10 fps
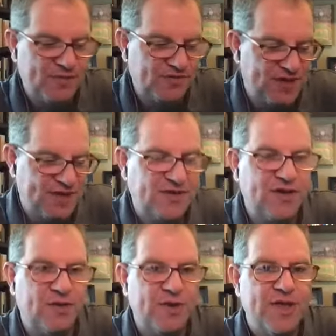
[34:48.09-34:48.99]
You said, you
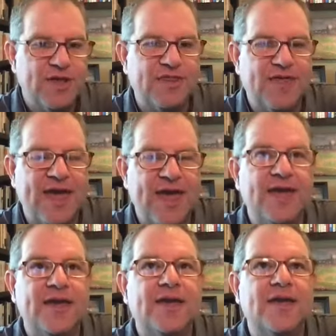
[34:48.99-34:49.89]
know,
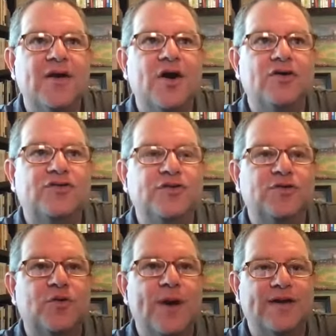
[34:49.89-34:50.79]
they are too
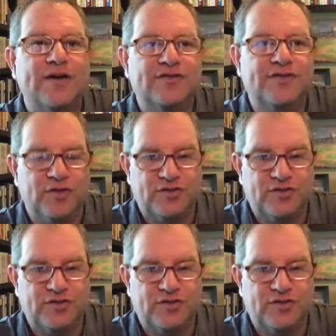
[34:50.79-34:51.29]
quick to,